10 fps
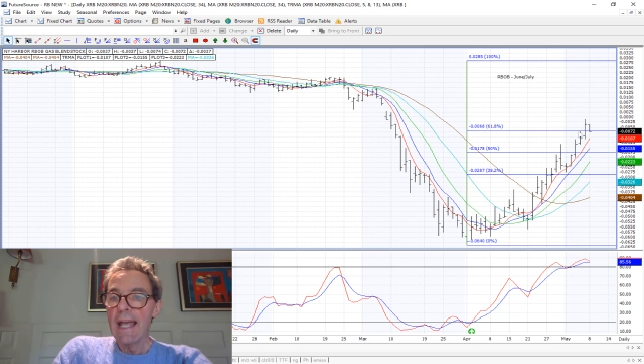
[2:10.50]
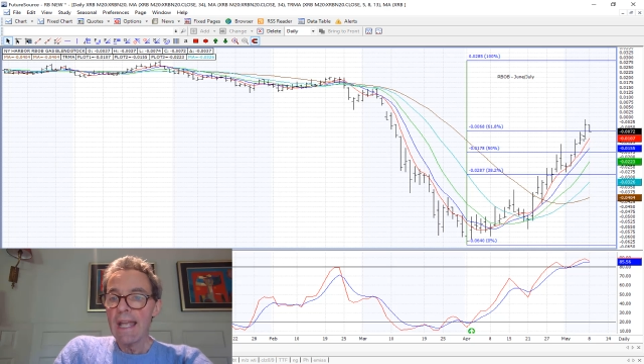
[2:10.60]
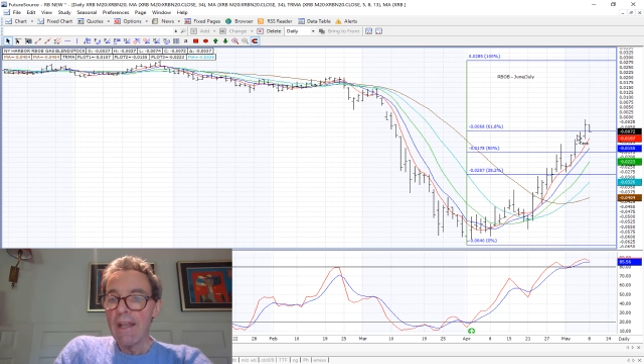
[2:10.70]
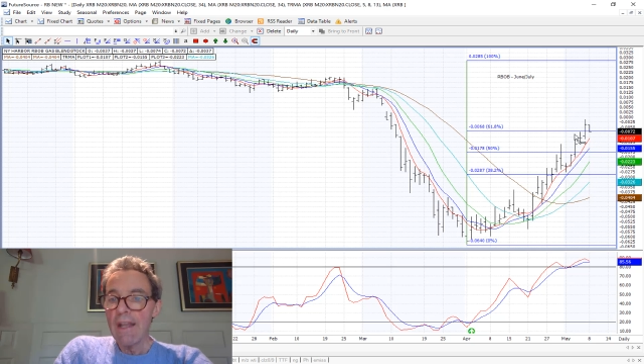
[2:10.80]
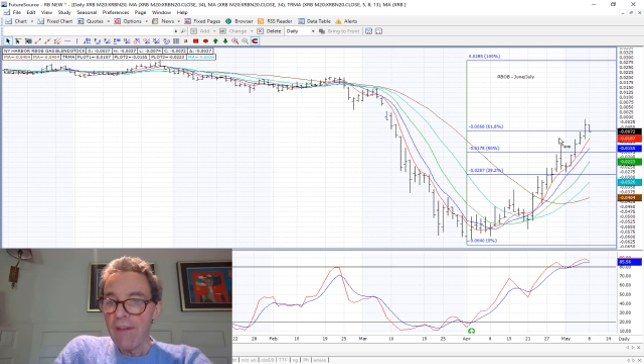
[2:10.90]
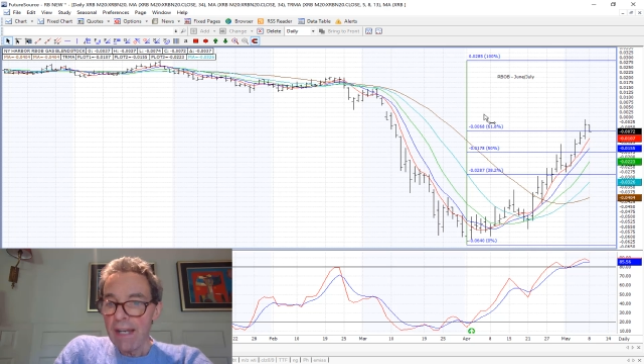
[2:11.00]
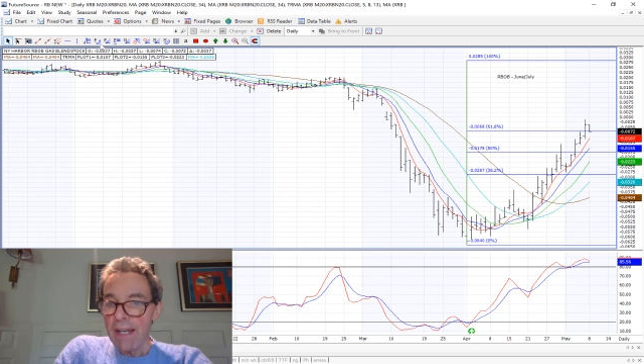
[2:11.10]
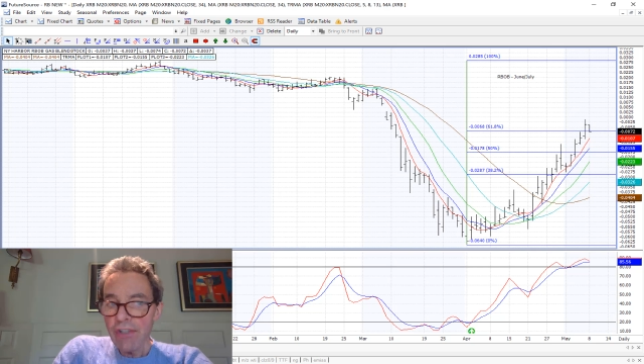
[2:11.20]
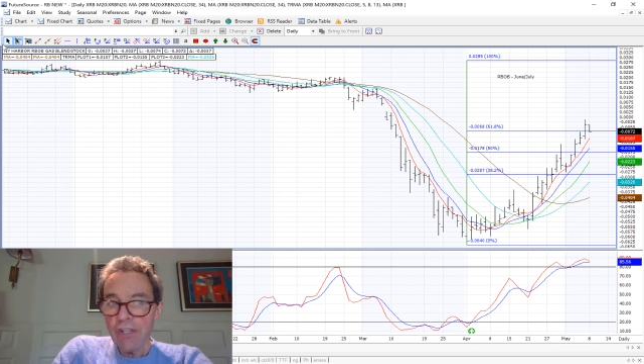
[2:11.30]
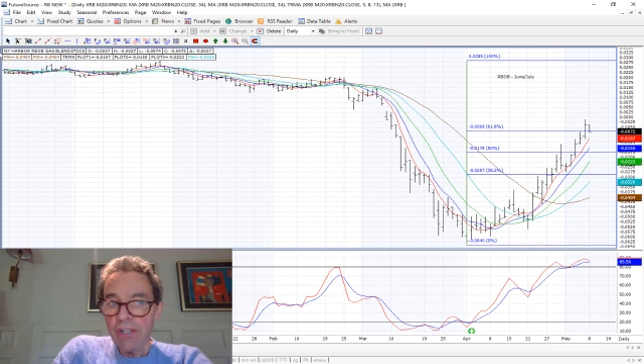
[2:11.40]
If it
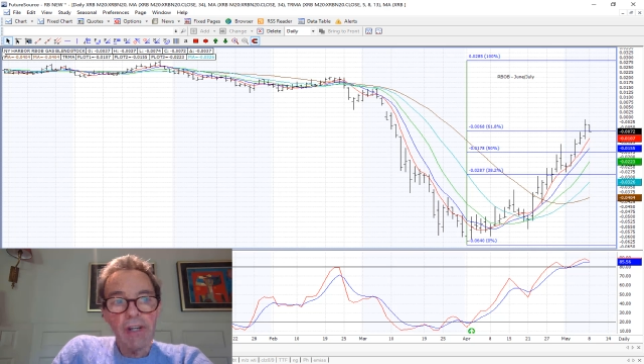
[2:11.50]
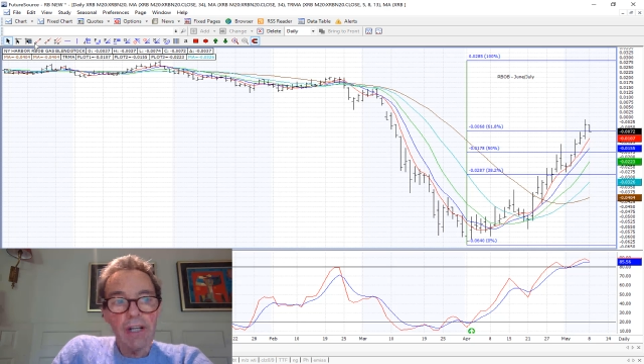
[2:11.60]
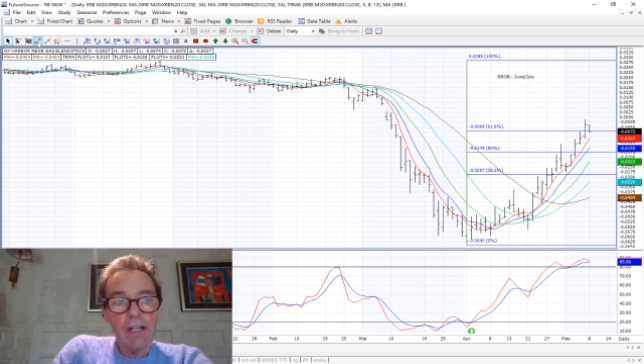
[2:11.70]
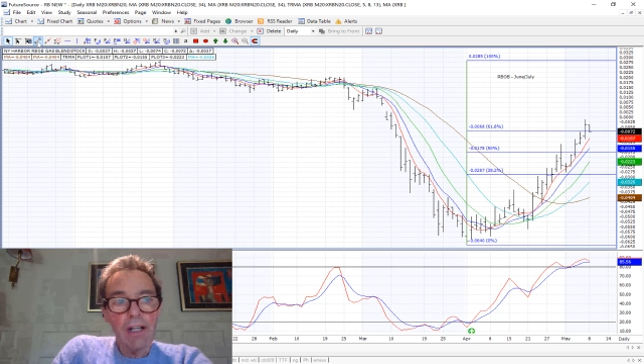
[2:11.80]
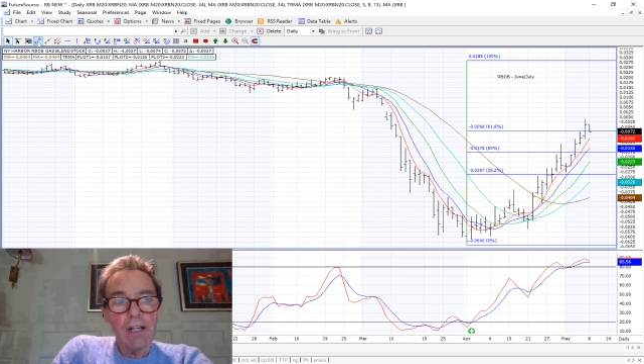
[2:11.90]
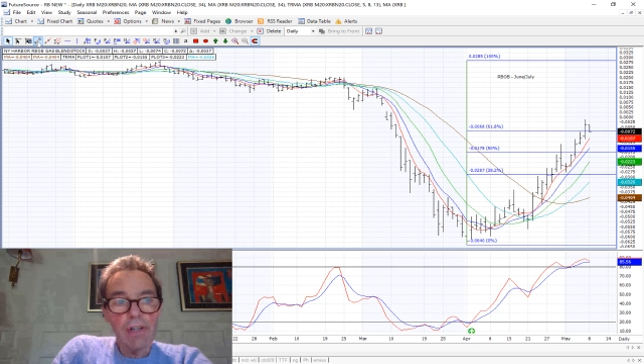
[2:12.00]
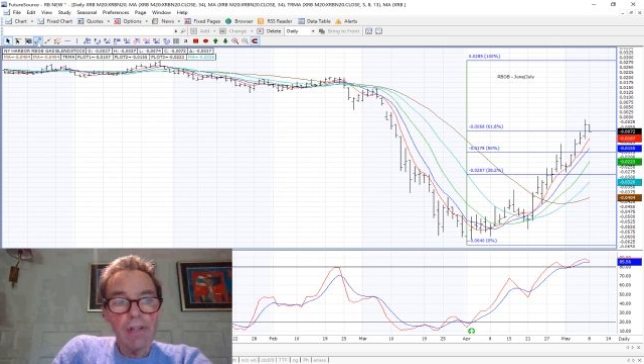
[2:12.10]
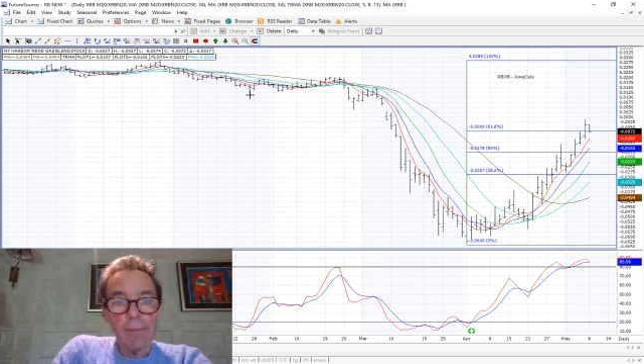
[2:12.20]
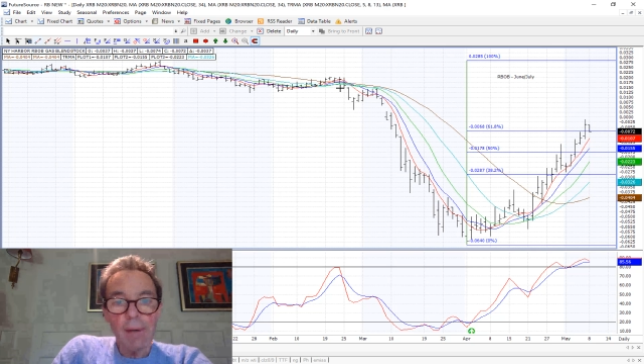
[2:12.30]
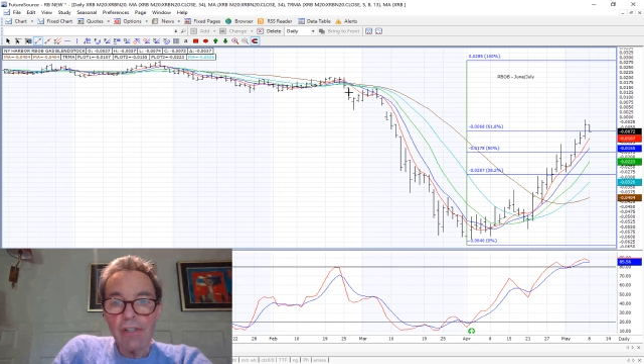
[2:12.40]
has another close
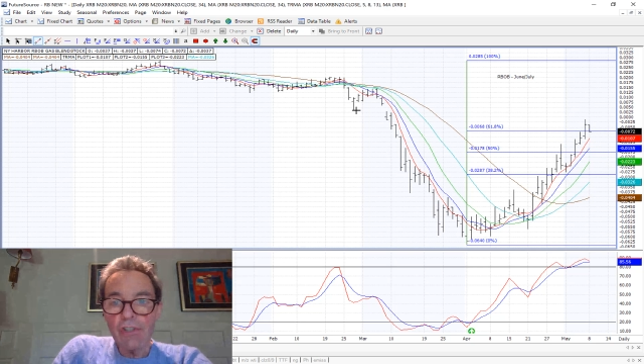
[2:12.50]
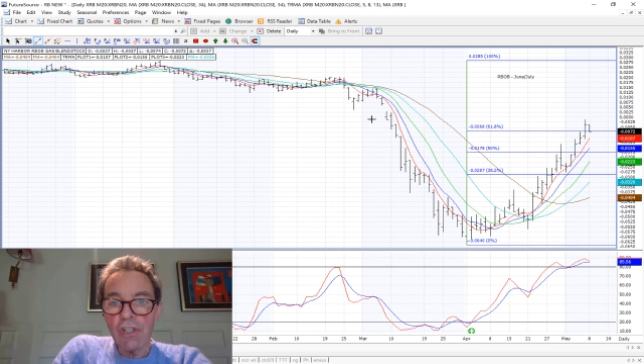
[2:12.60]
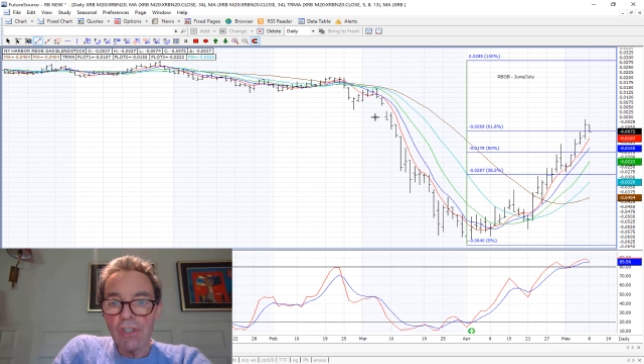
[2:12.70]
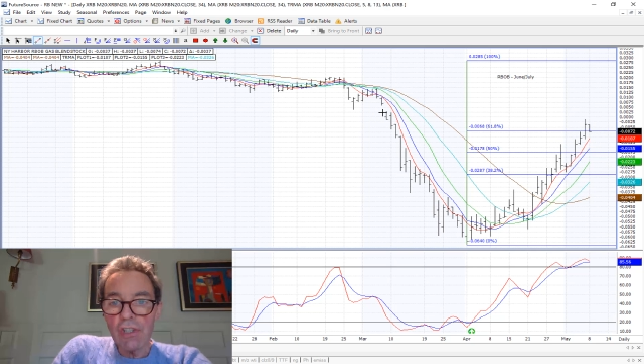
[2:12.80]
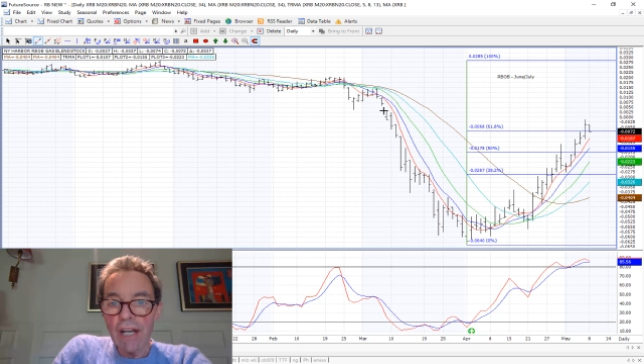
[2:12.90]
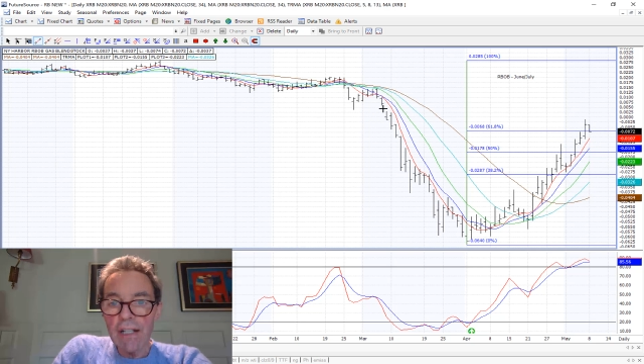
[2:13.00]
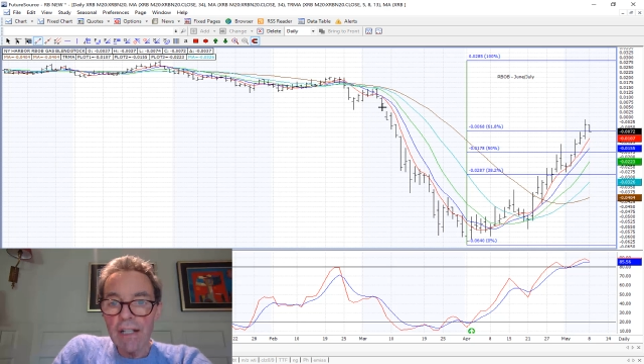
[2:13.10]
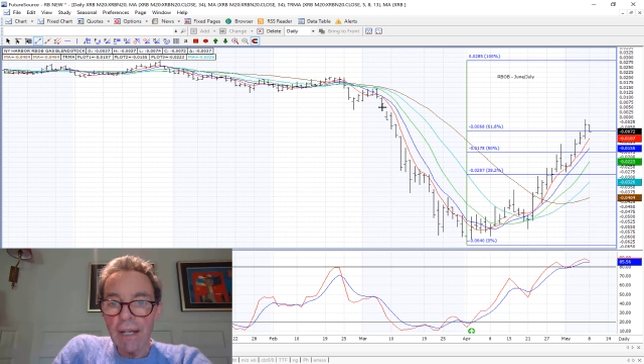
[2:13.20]
over minus 68,